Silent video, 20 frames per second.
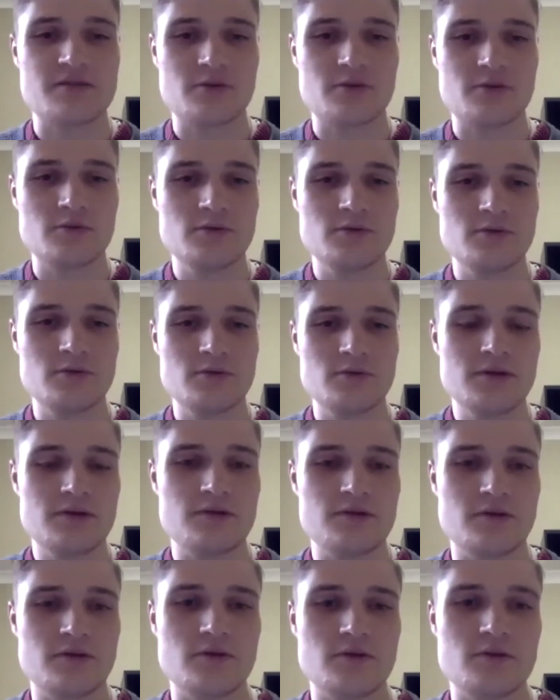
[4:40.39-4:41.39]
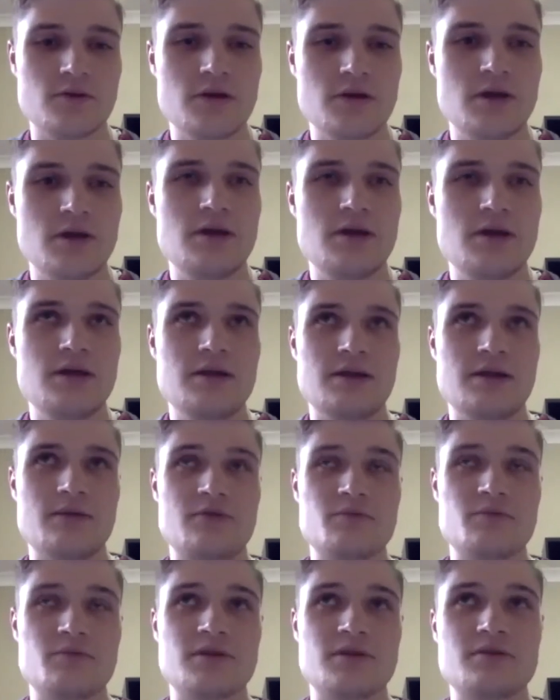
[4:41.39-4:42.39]
So that would have
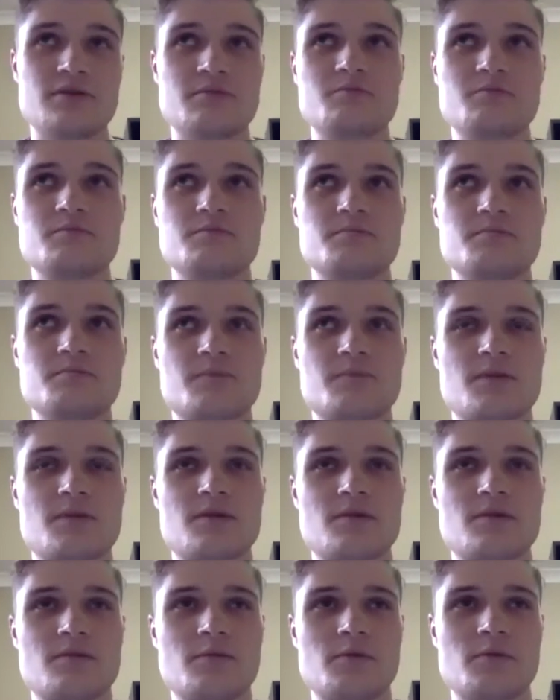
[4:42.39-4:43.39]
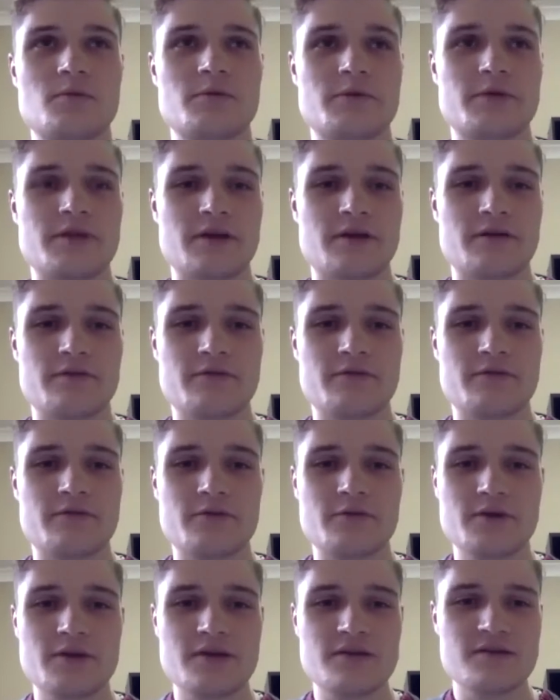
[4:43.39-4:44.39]
been, like 4 years
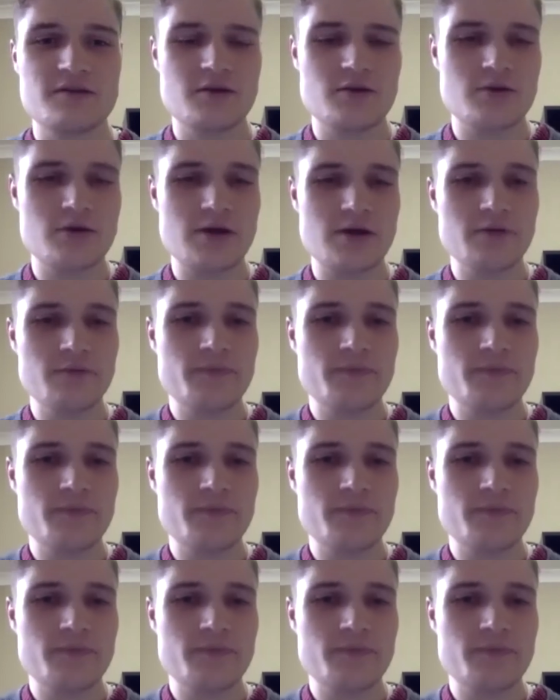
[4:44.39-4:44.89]
ago now?